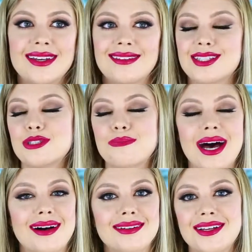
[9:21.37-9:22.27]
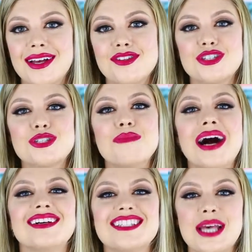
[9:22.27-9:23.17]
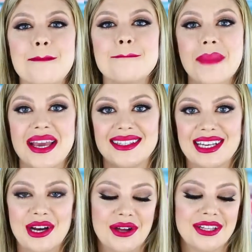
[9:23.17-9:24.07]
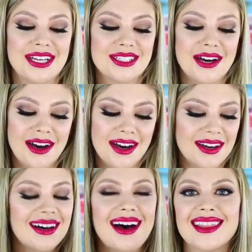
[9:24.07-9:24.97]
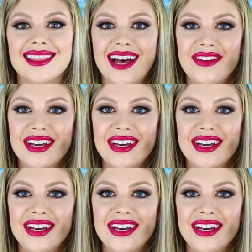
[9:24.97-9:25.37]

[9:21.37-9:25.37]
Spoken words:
the smell is amazing on these. Oh, I love